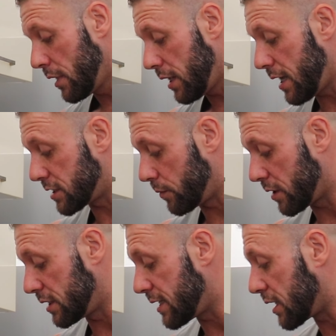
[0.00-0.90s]
yeah, so we're
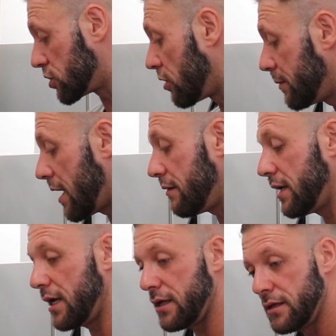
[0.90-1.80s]
going to take a trip down
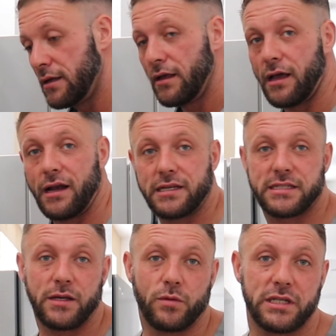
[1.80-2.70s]
there and let's
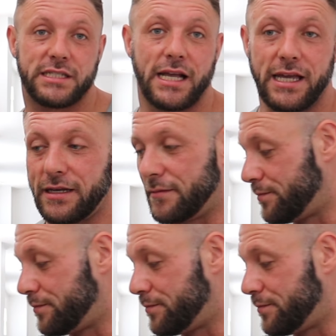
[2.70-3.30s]
see what it's saying.